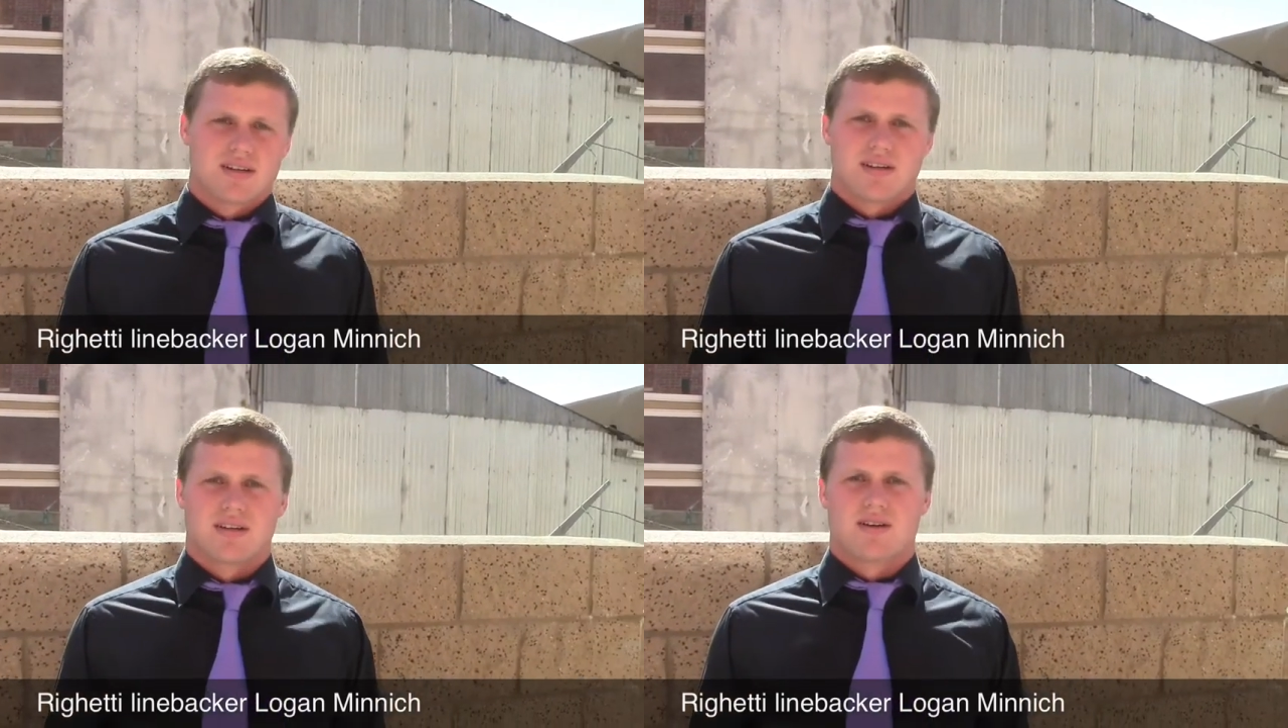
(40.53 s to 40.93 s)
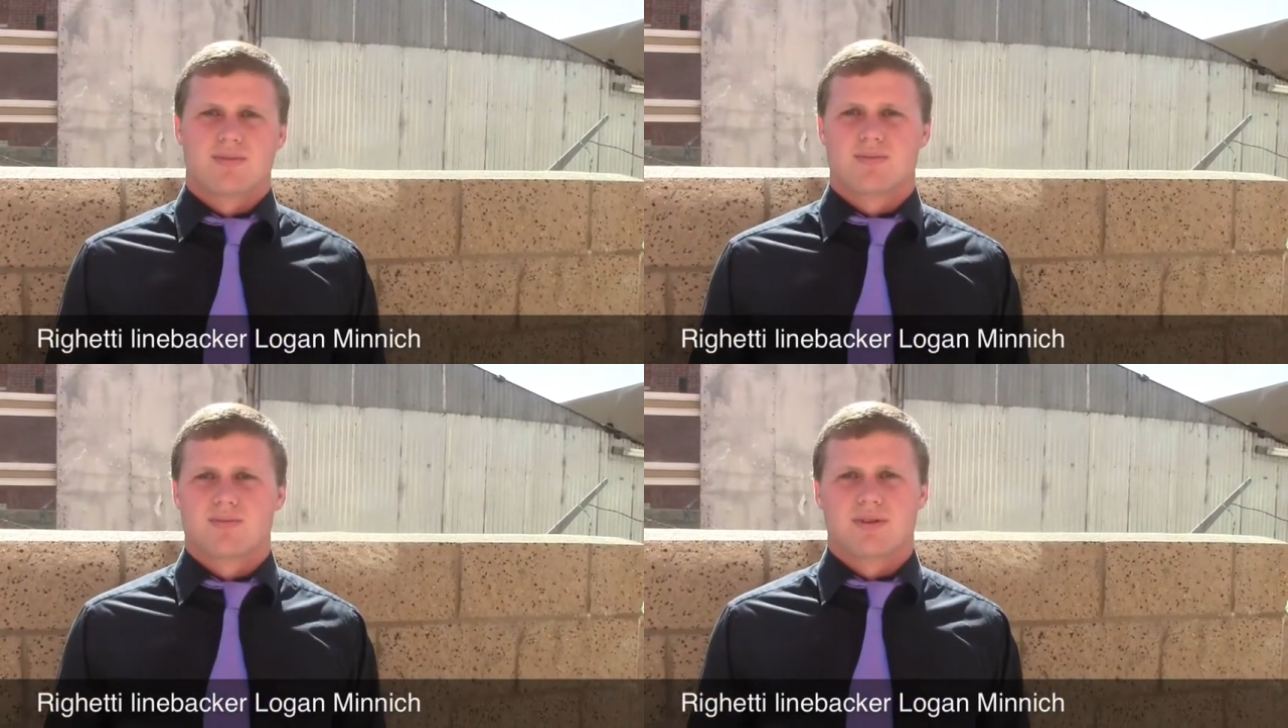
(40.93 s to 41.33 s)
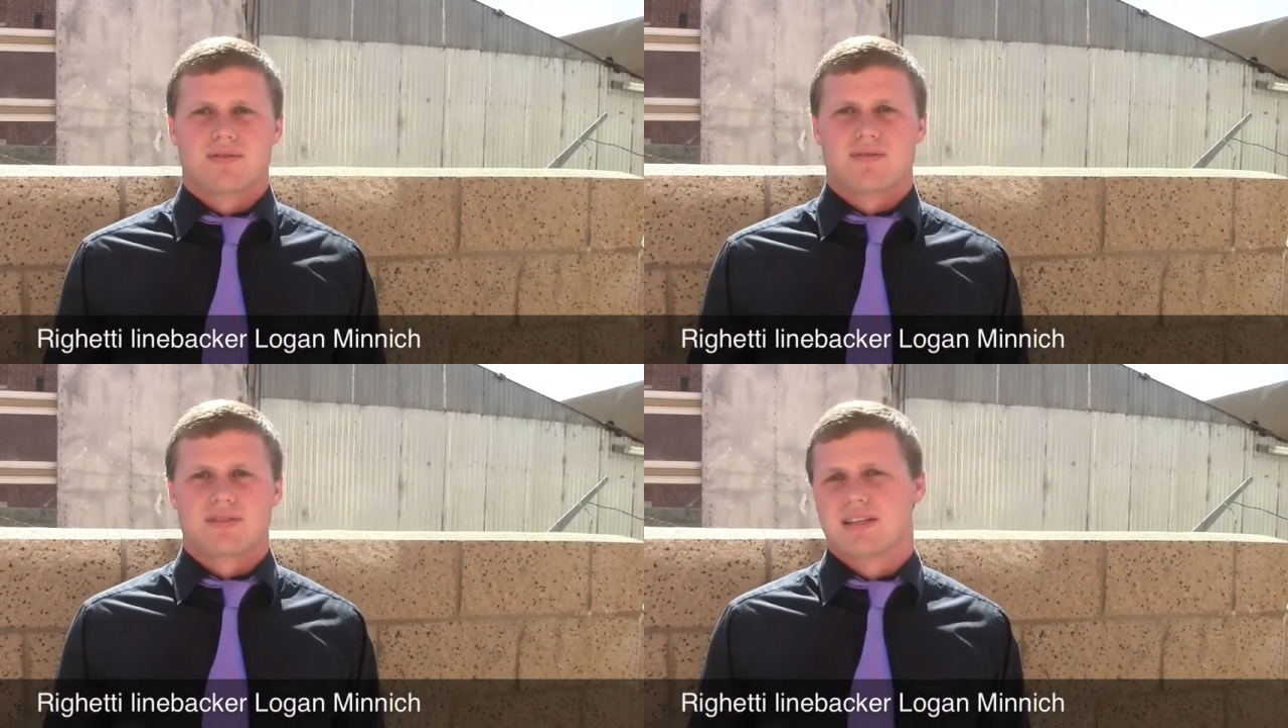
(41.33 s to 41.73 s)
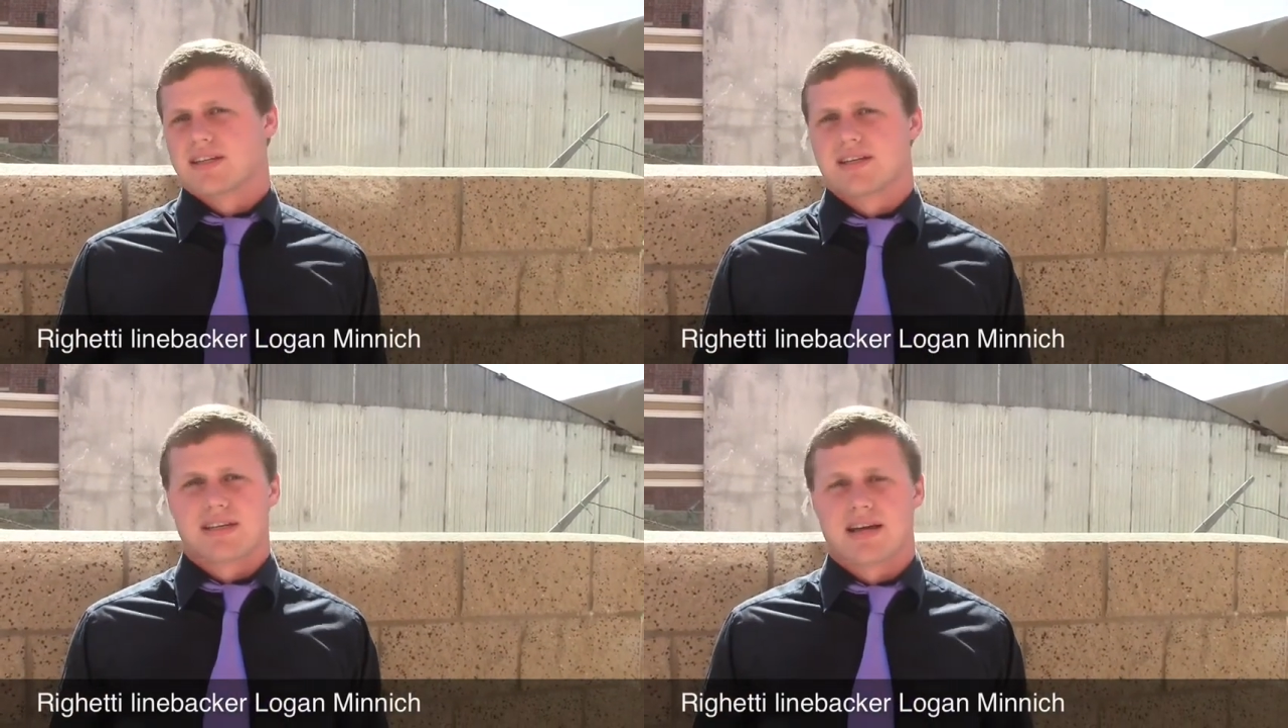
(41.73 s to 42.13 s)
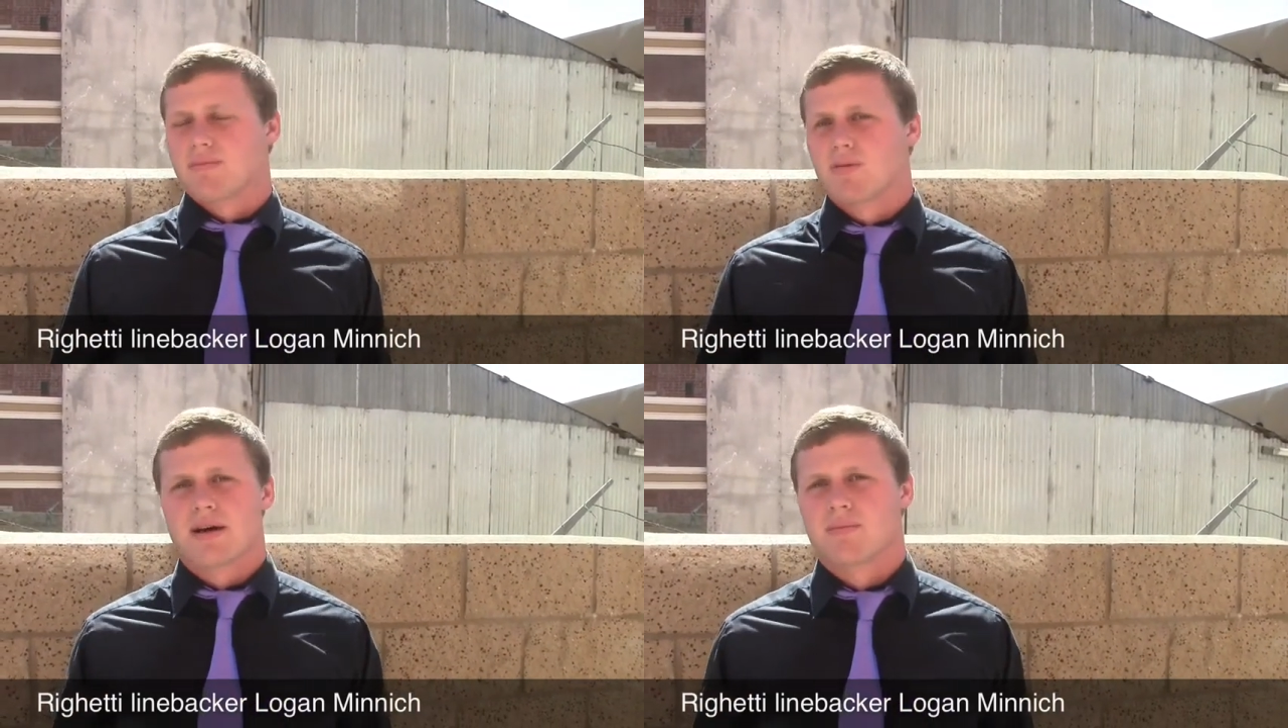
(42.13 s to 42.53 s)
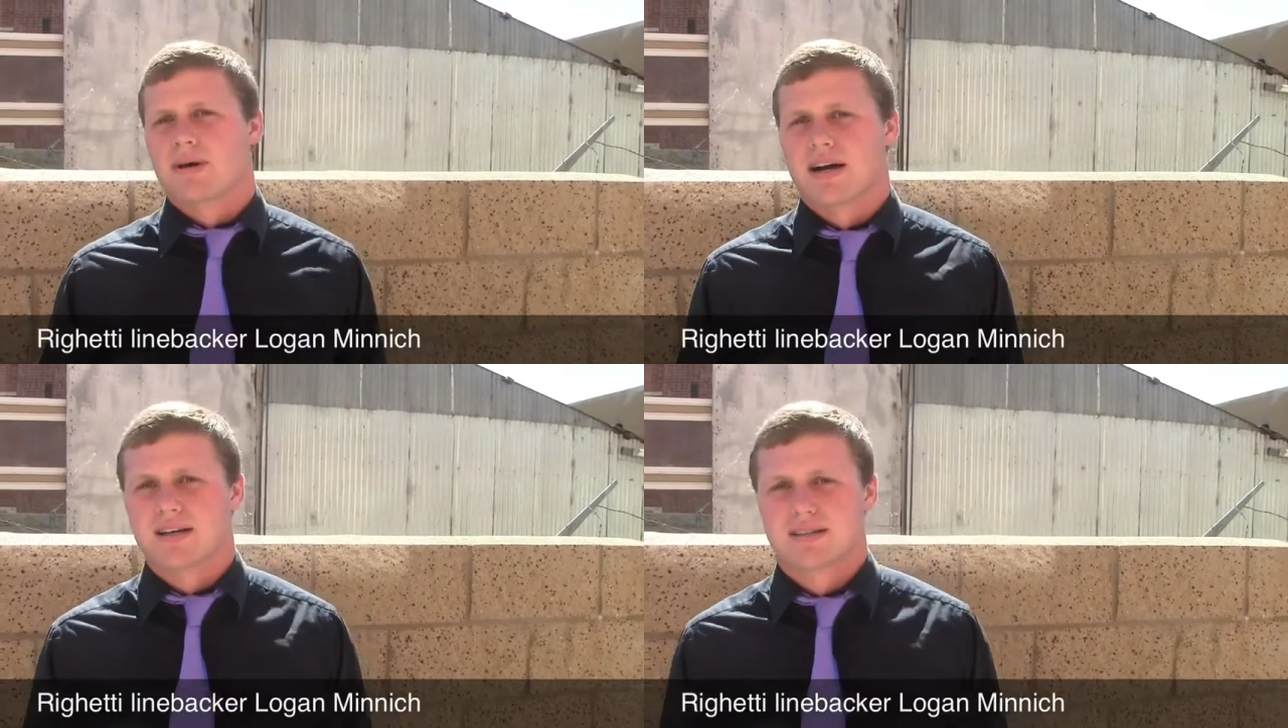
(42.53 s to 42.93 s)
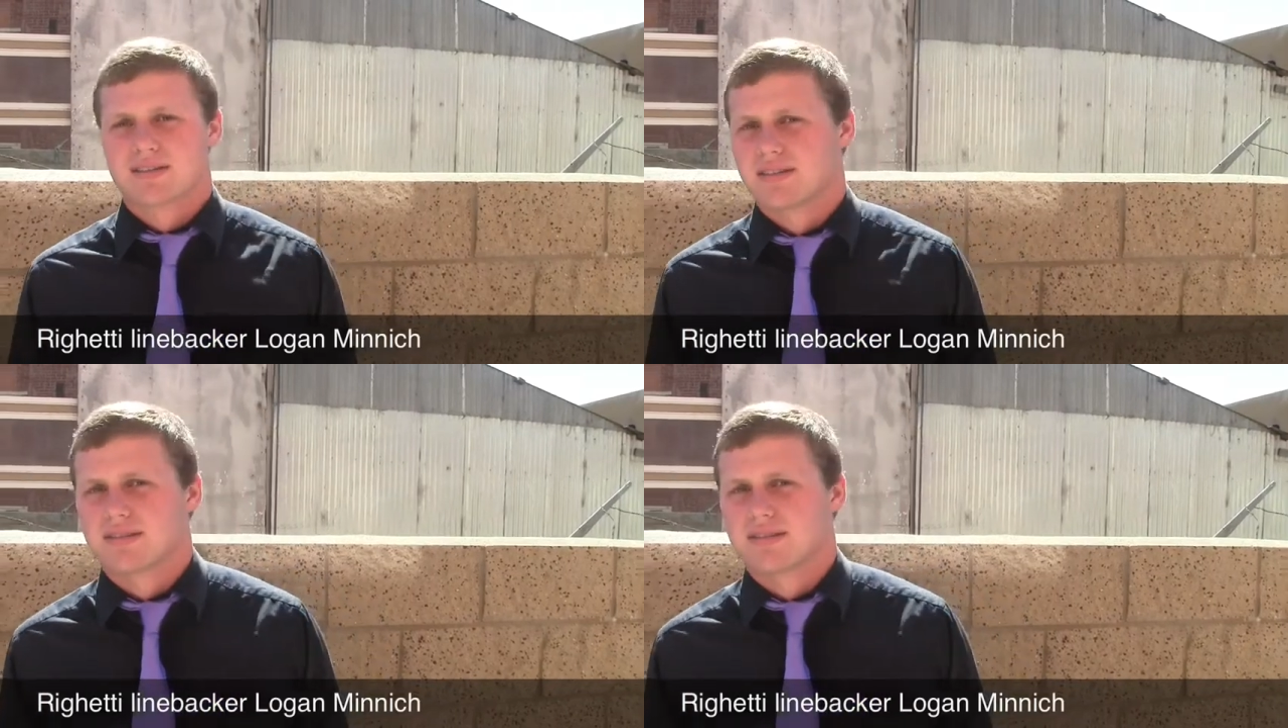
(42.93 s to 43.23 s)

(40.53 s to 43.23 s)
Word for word: you know we need to get that momentum back